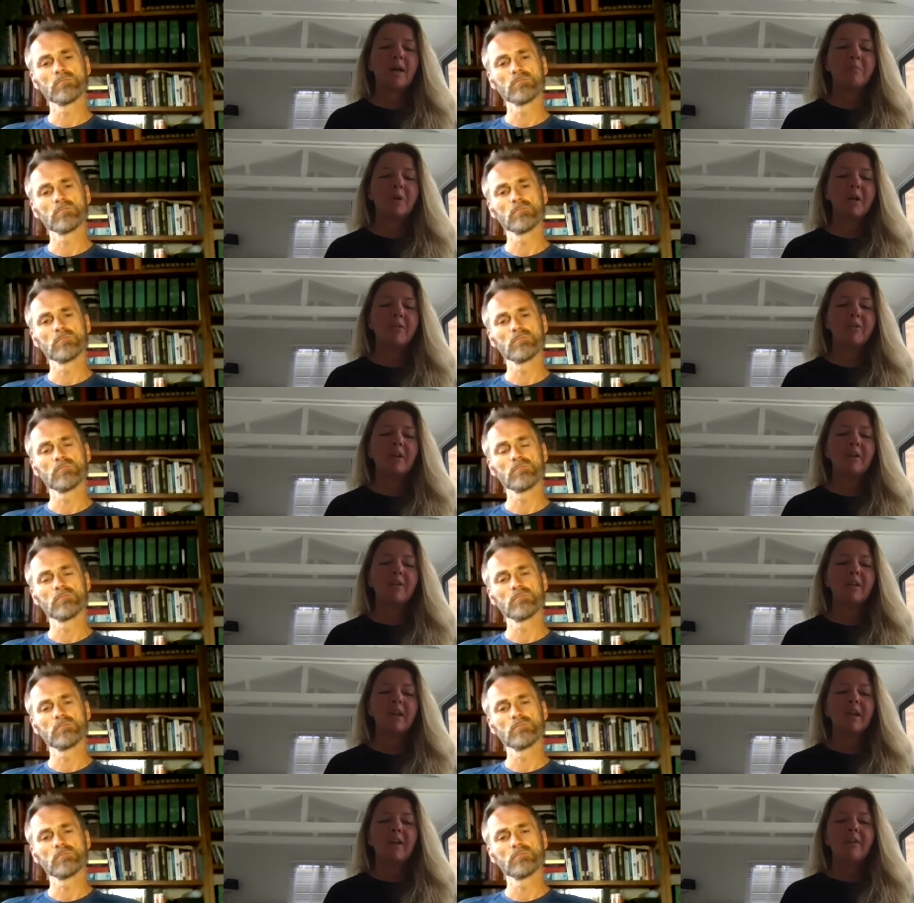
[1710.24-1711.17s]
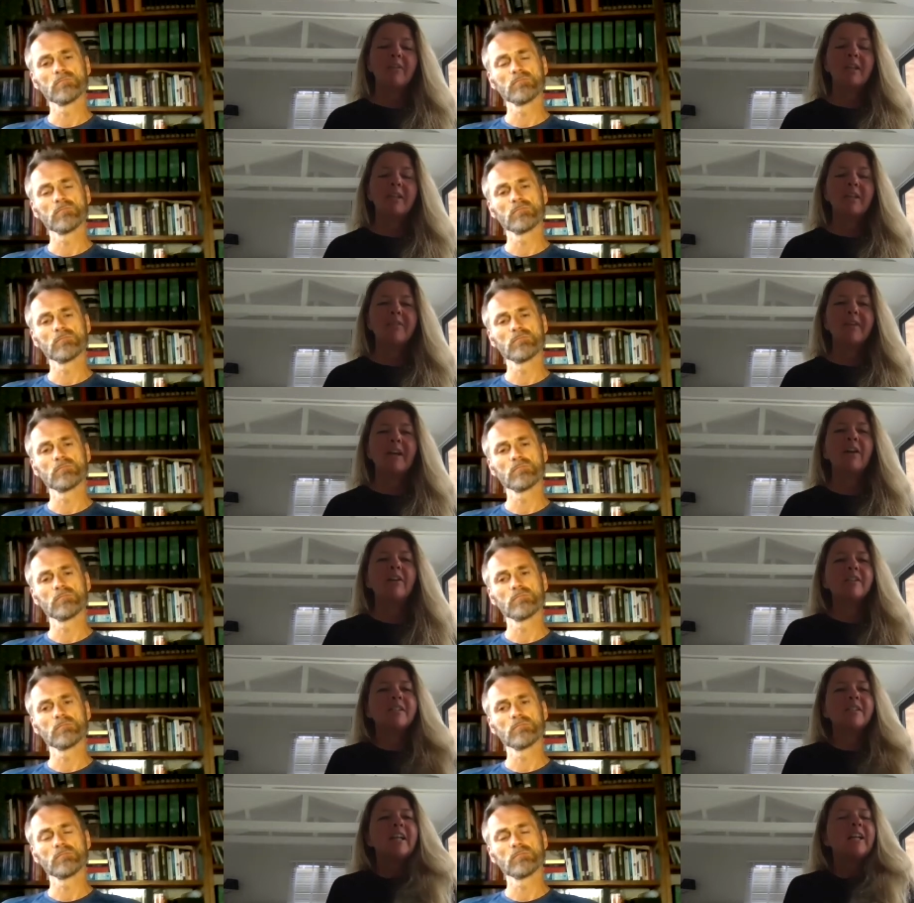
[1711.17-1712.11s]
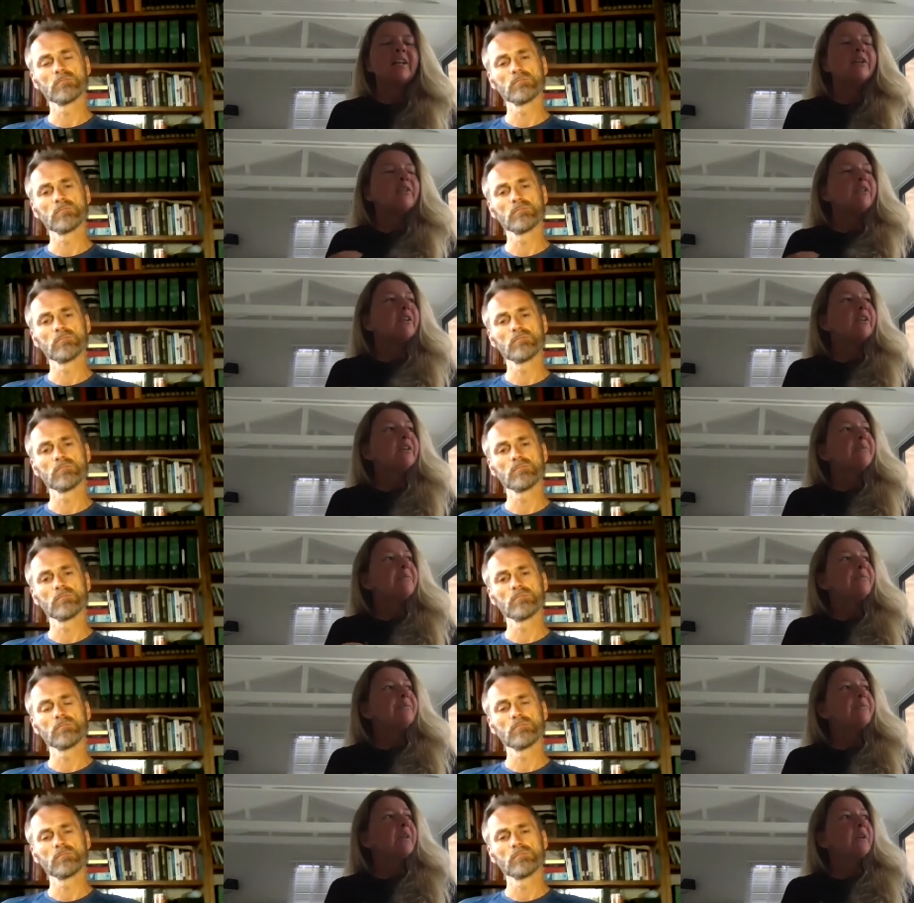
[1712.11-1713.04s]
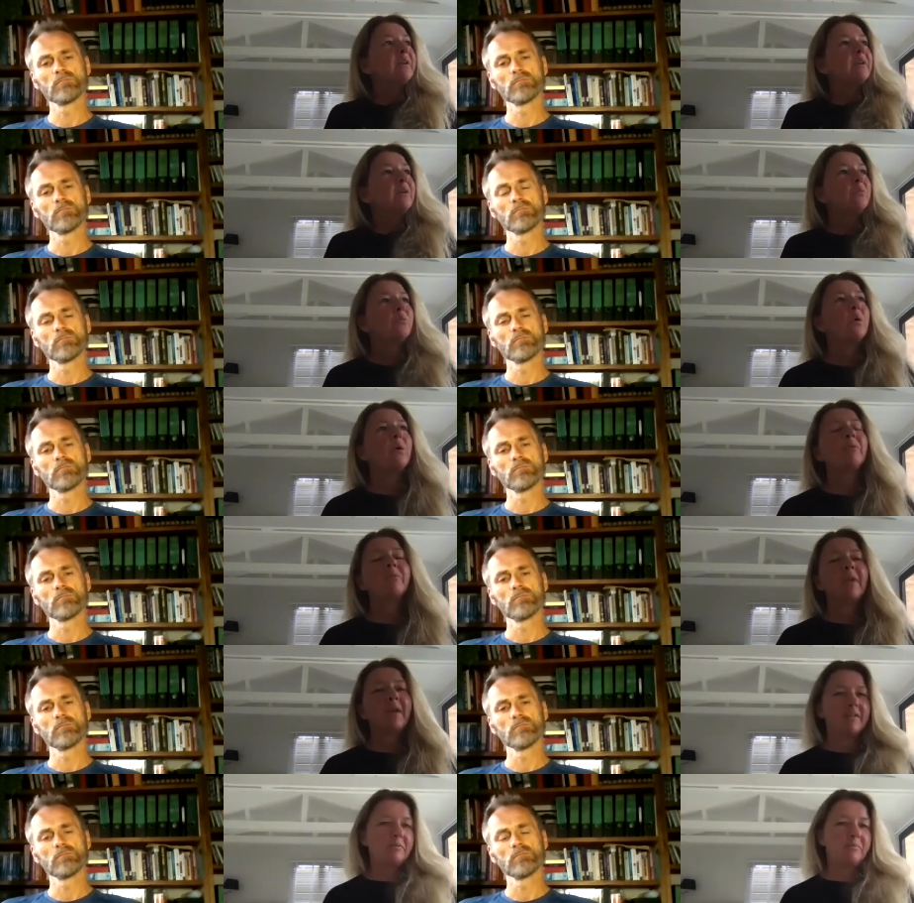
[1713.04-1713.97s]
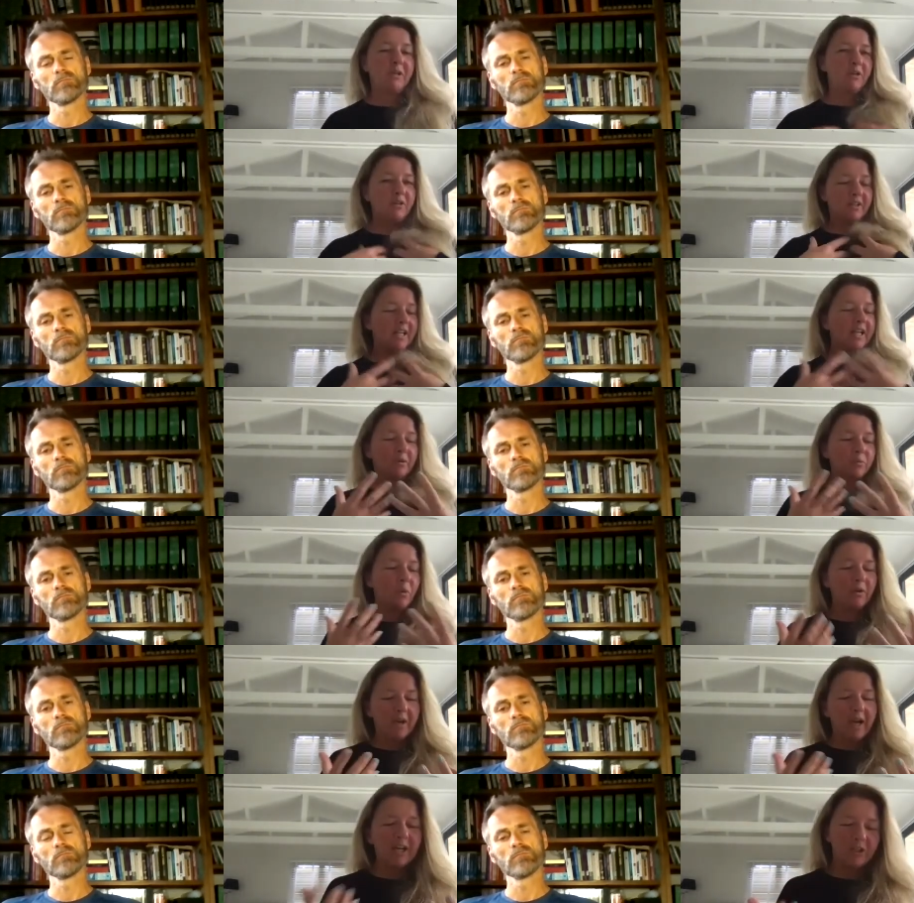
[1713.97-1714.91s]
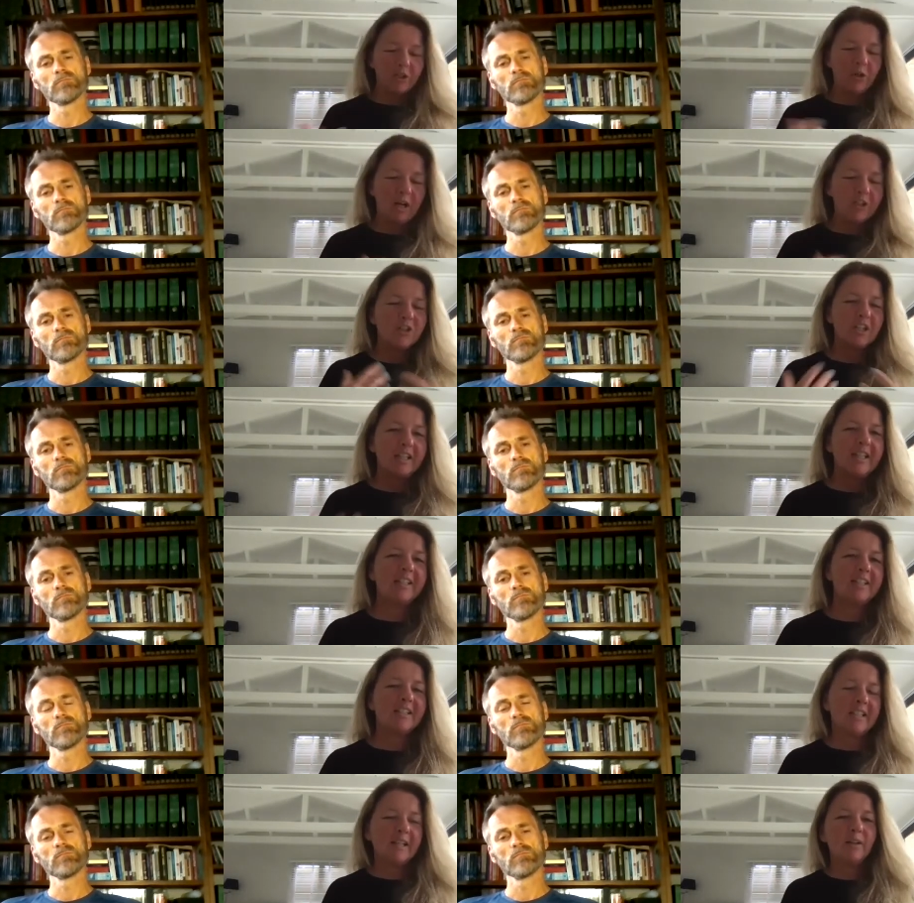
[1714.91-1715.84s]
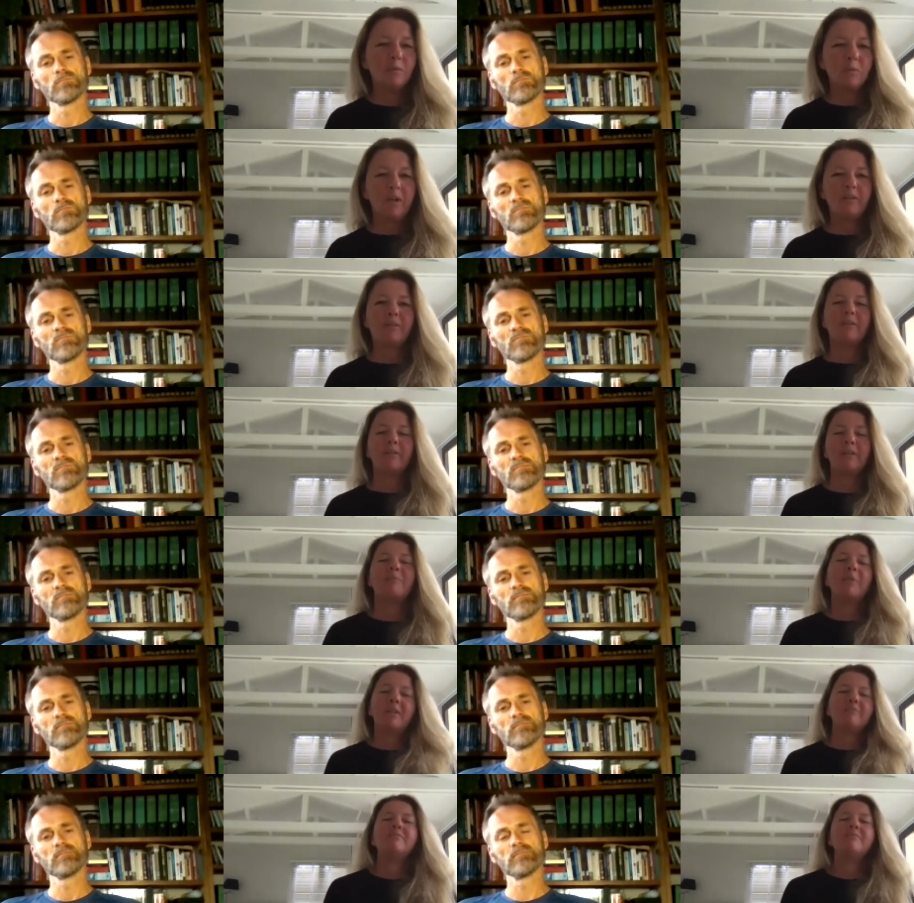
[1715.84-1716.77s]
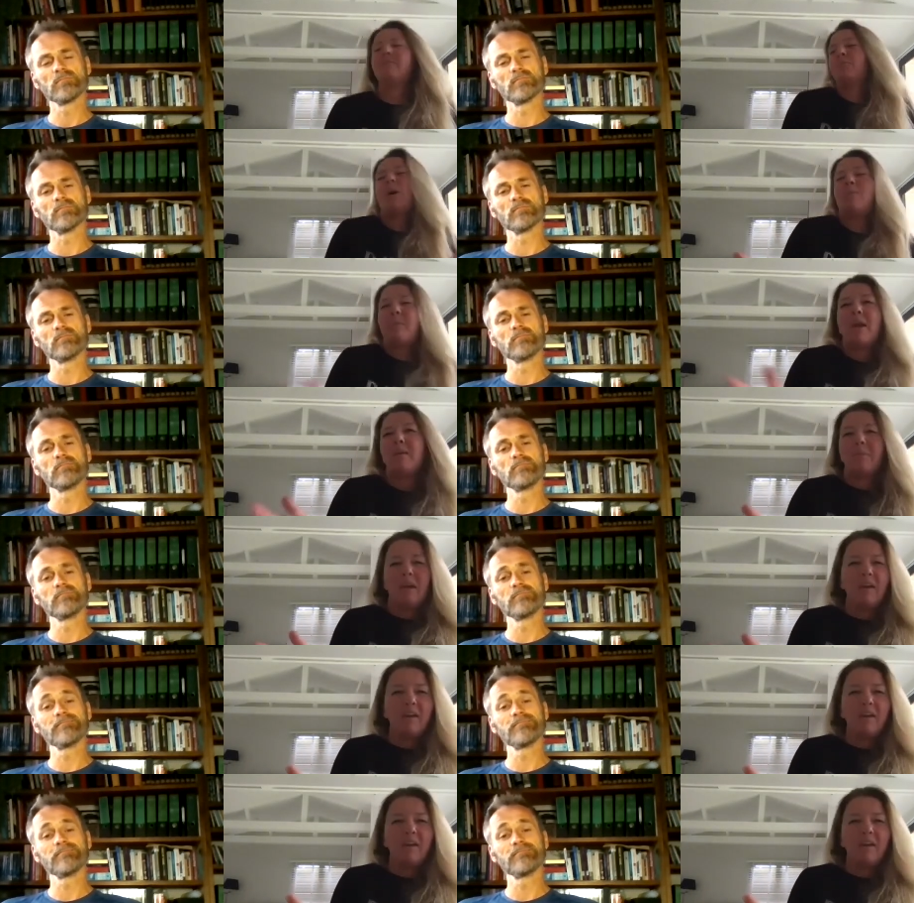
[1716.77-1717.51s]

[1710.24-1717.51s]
Speaker 1: But I think they they like to tell you that. Well, that's because that's what you actually need to deal with. And I'm like, mm, well, maybe.